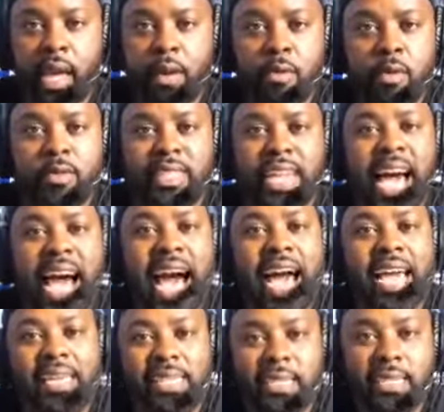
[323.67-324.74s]
Like, what was the
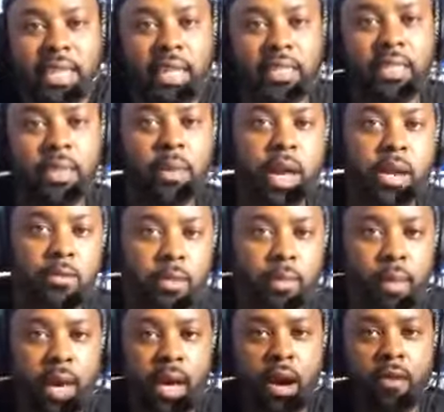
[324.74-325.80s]
highest that somebody would
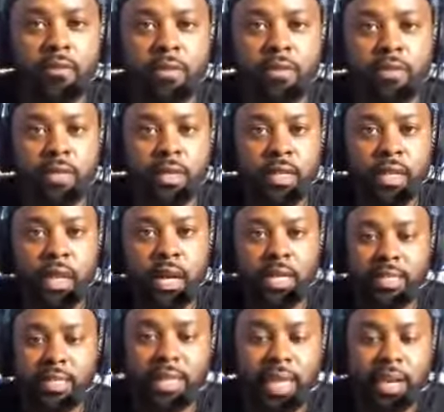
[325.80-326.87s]
make off of
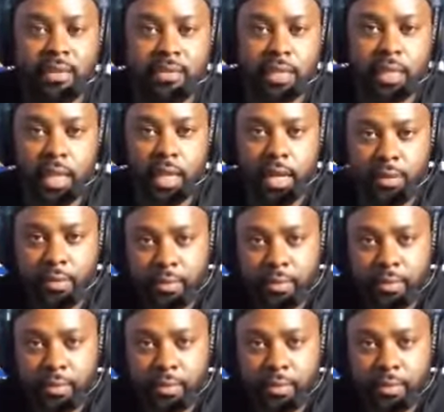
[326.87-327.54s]
a sale of a CD?